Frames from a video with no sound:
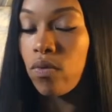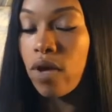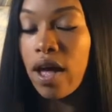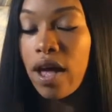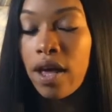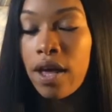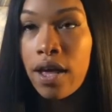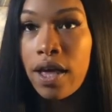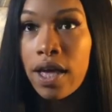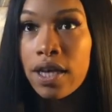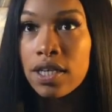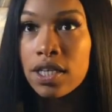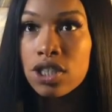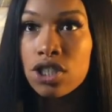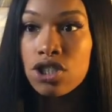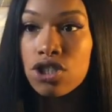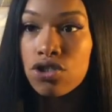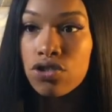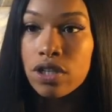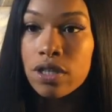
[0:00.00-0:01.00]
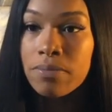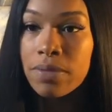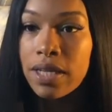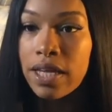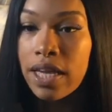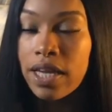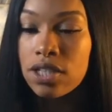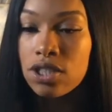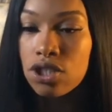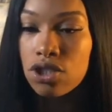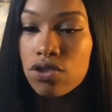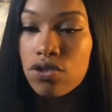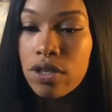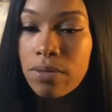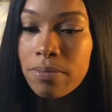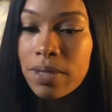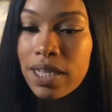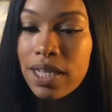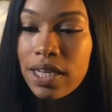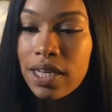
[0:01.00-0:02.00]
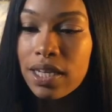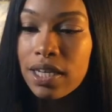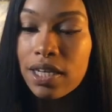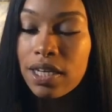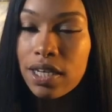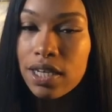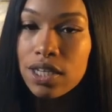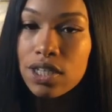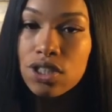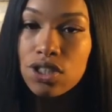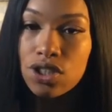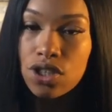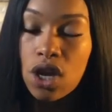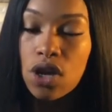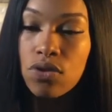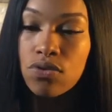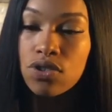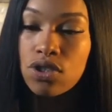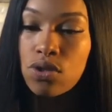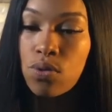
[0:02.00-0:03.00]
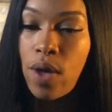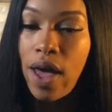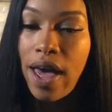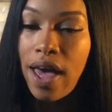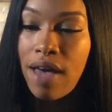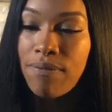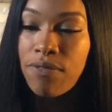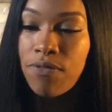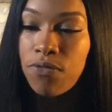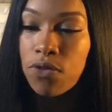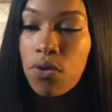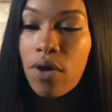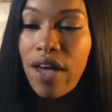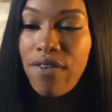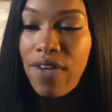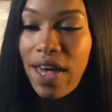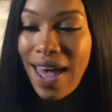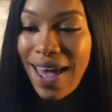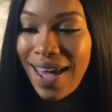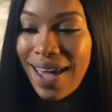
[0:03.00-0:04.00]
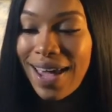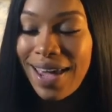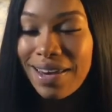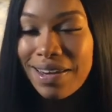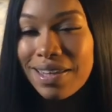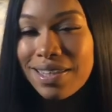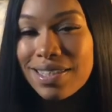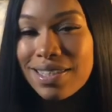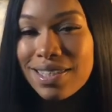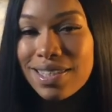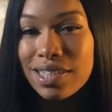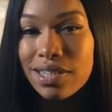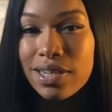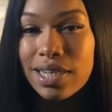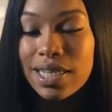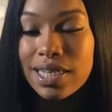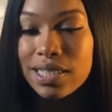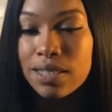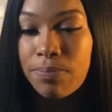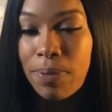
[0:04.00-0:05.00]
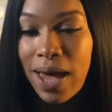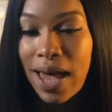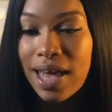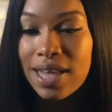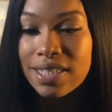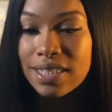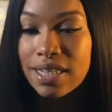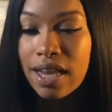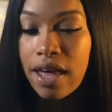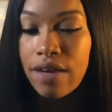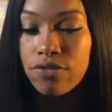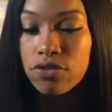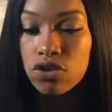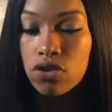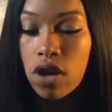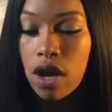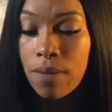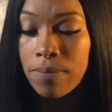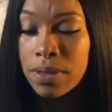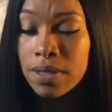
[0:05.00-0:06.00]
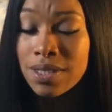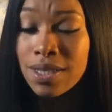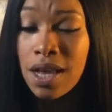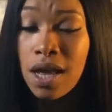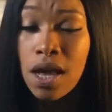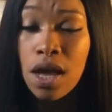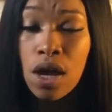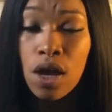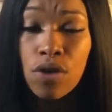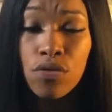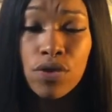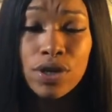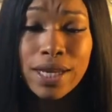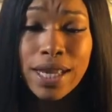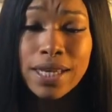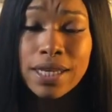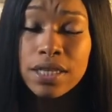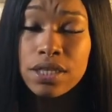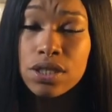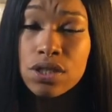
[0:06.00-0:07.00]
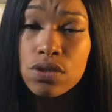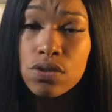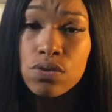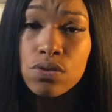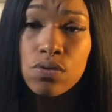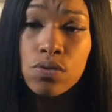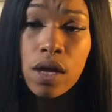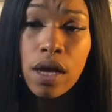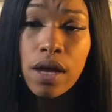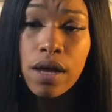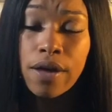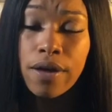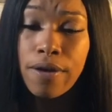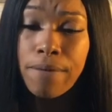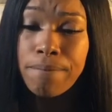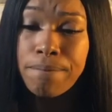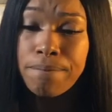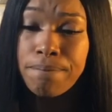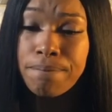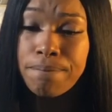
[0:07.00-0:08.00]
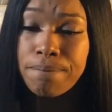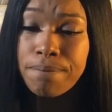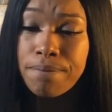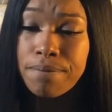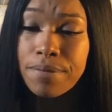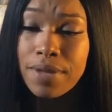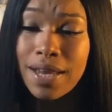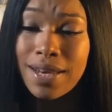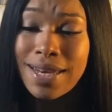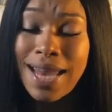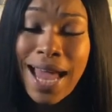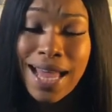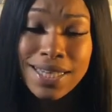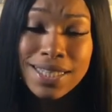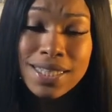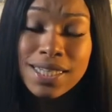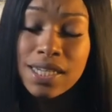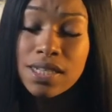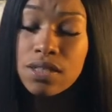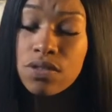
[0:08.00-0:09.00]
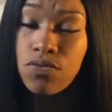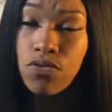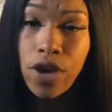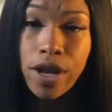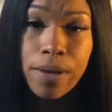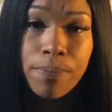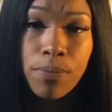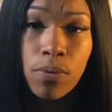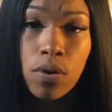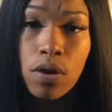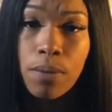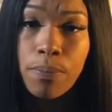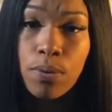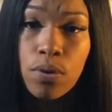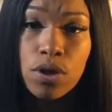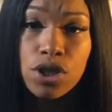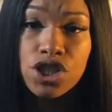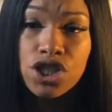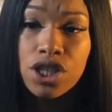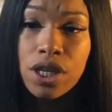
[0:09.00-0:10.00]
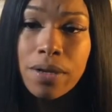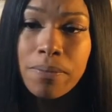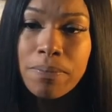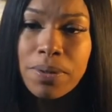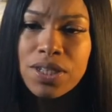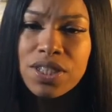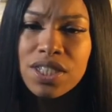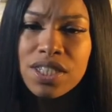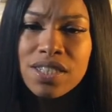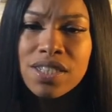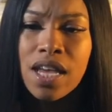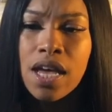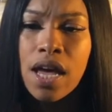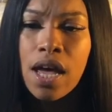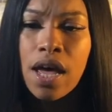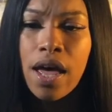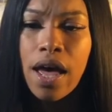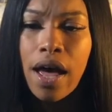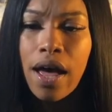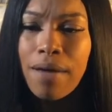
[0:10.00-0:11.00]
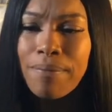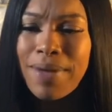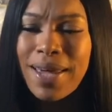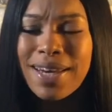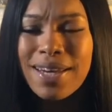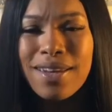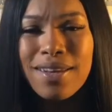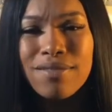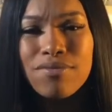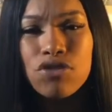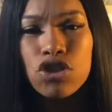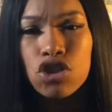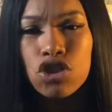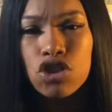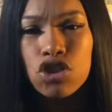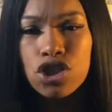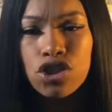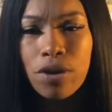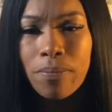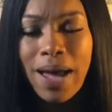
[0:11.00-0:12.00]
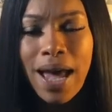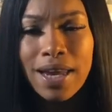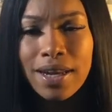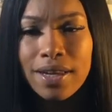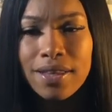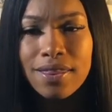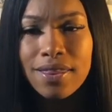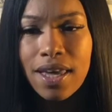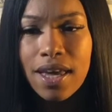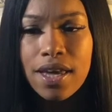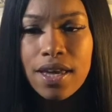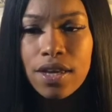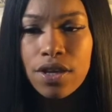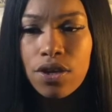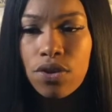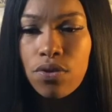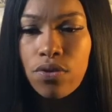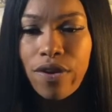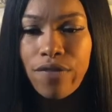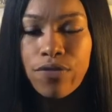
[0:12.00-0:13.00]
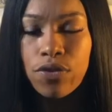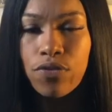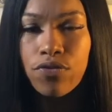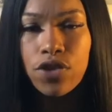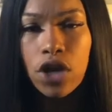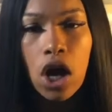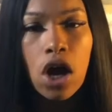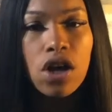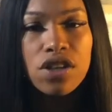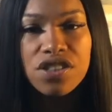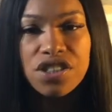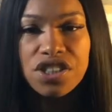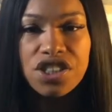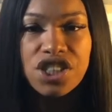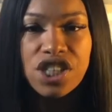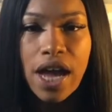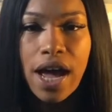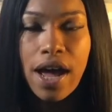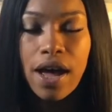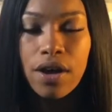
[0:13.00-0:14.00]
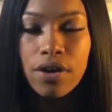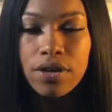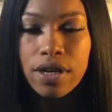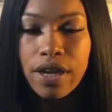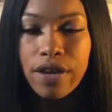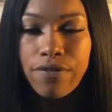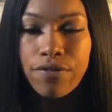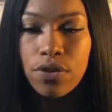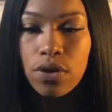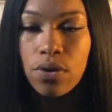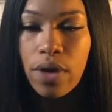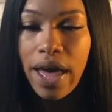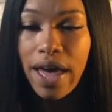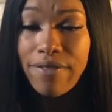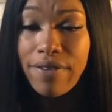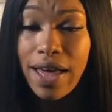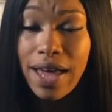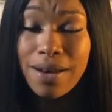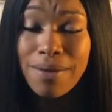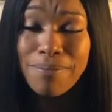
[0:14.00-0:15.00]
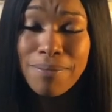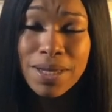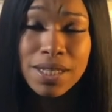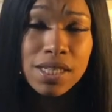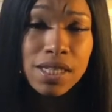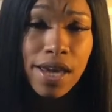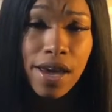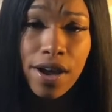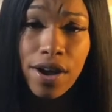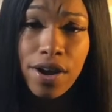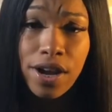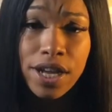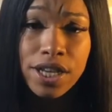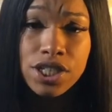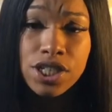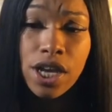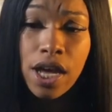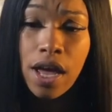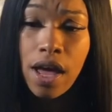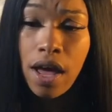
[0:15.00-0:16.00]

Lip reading: an extremely good stone to have if you have had any serious past life traumas relating to not just rape or abortion, but just any traumatic thing. If you've lost a child, if you have had a miscarriage,